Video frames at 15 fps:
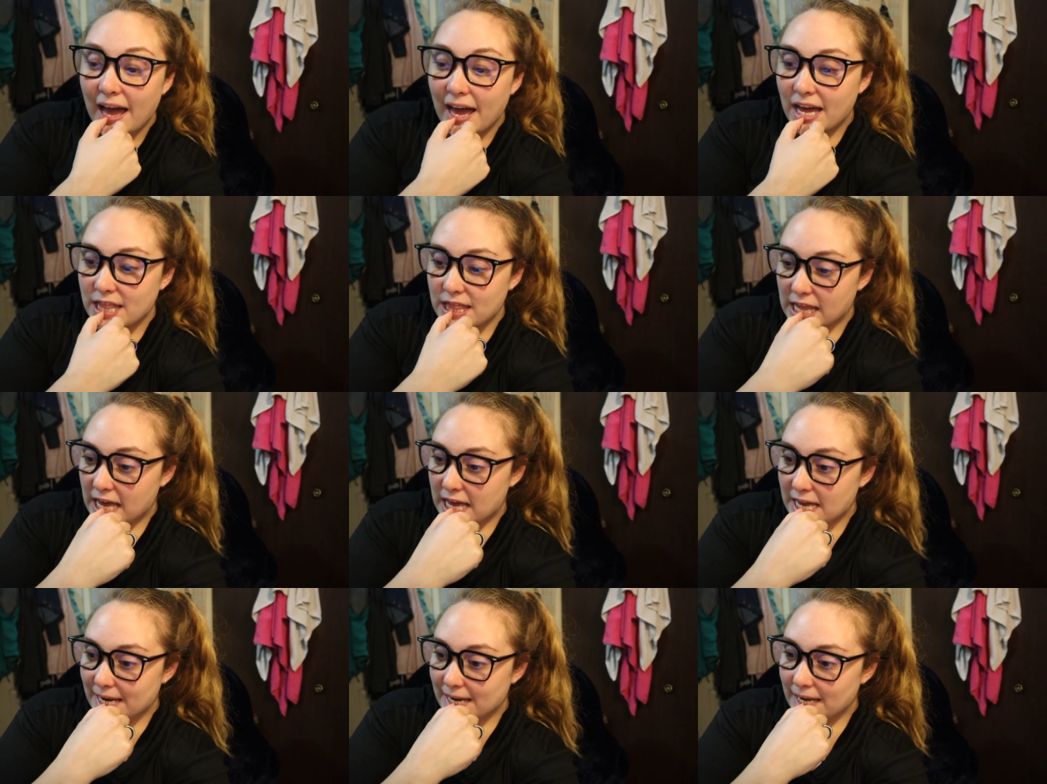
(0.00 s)
And
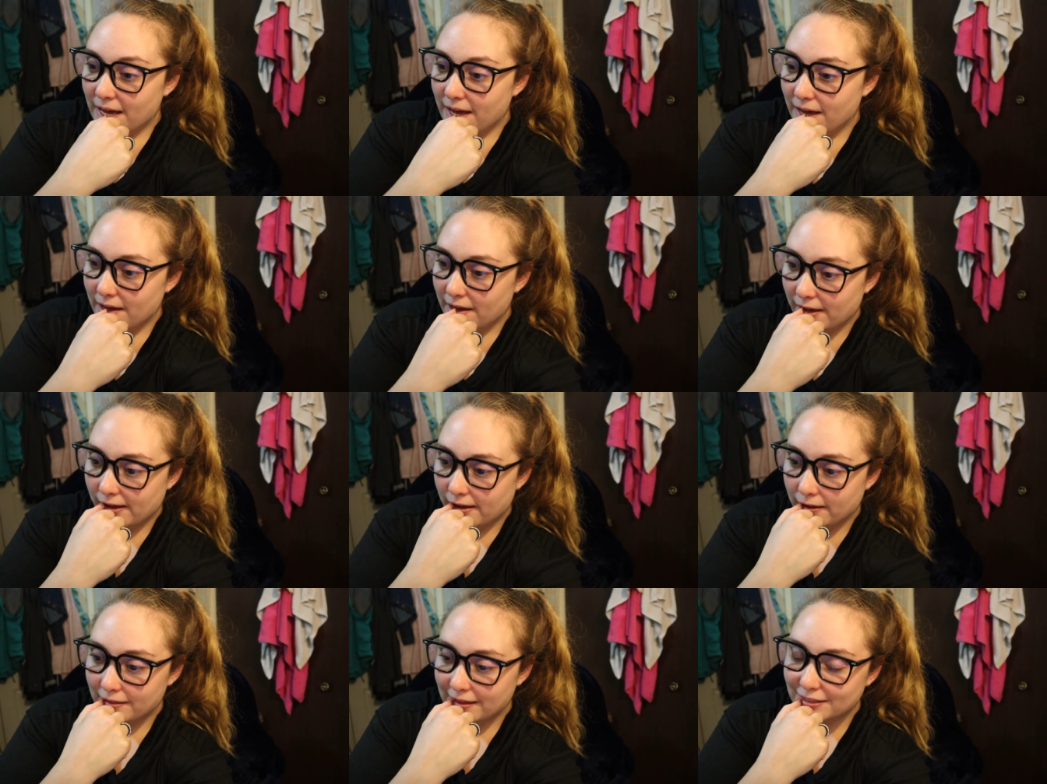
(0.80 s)
then
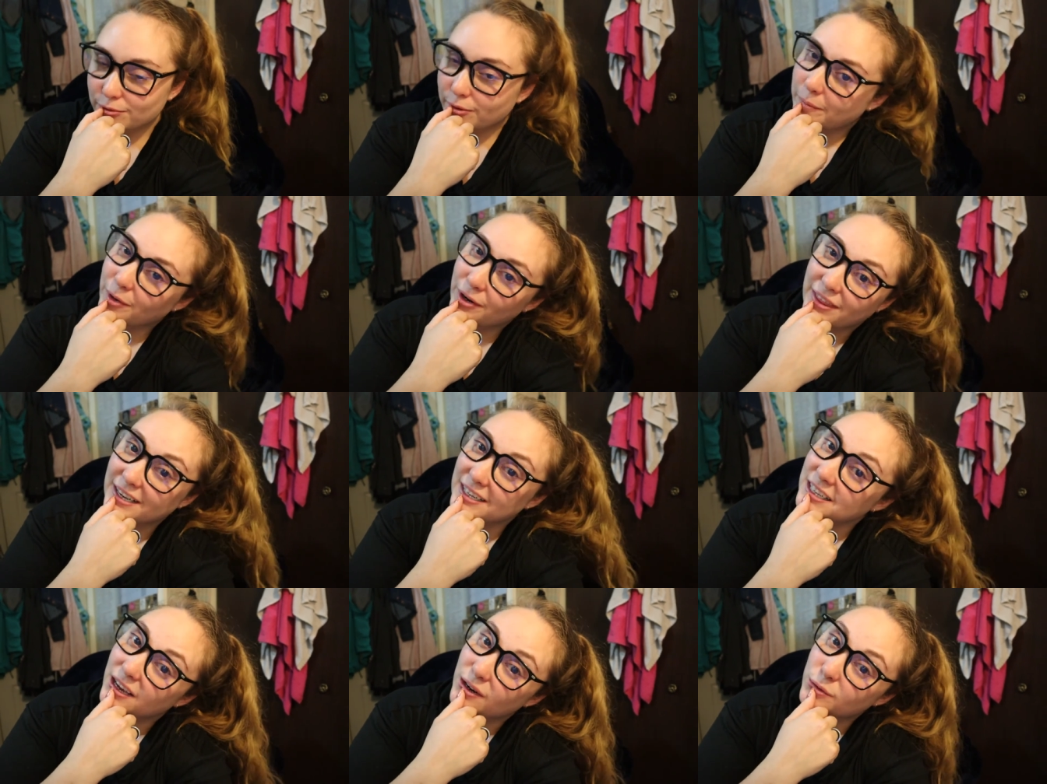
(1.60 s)
that's one more
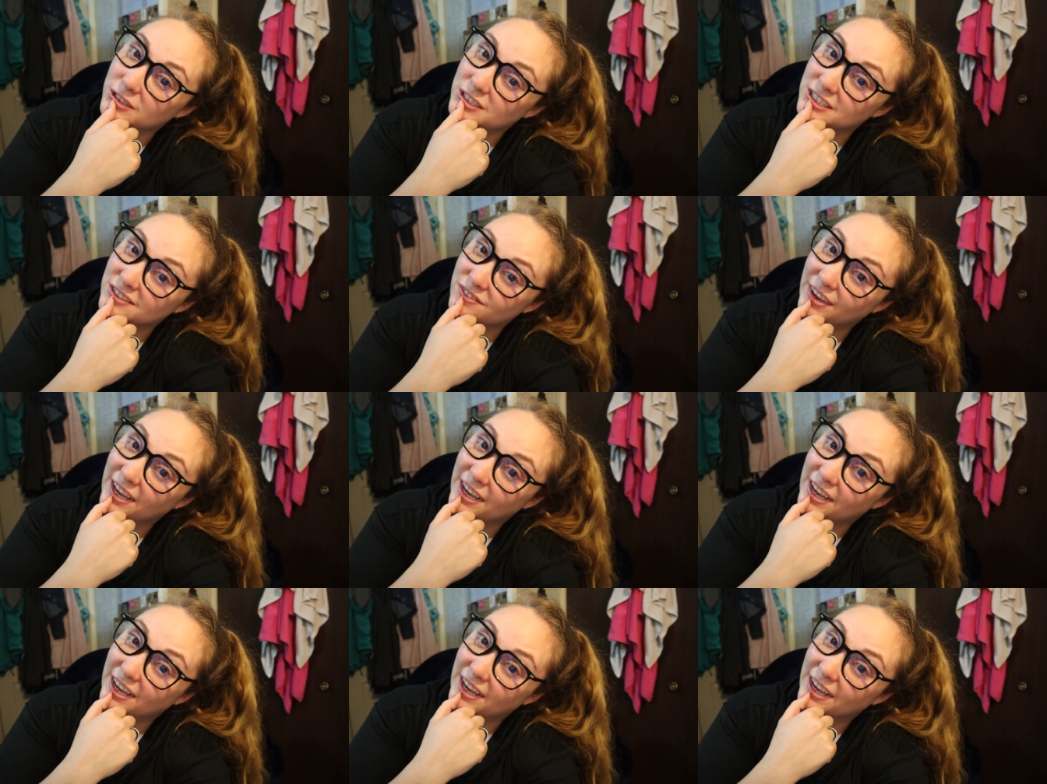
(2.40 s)
thing done, which is